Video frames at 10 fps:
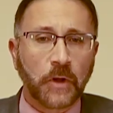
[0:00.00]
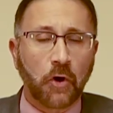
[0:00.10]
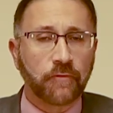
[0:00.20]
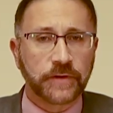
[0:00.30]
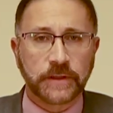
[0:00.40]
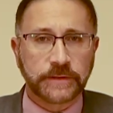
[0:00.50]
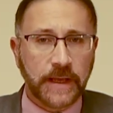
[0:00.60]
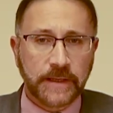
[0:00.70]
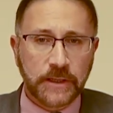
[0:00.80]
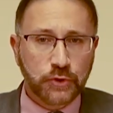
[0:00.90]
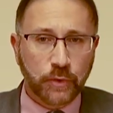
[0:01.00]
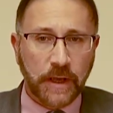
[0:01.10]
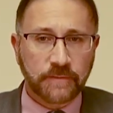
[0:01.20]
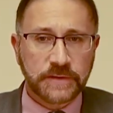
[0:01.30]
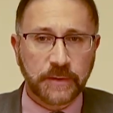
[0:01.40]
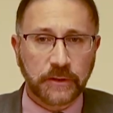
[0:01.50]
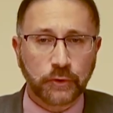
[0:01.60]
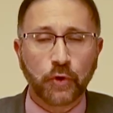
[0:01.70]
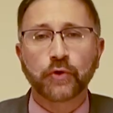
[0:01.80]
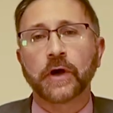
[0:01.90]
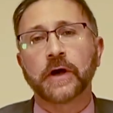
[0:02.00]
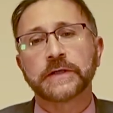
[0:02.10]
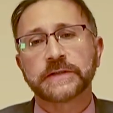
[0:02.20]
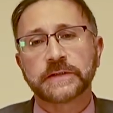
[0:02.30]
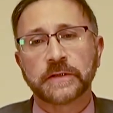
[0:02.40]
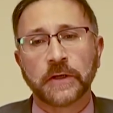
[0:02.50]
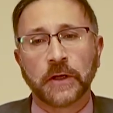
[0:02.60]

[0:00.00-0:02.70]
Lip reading: Over the decades, we have spared no cost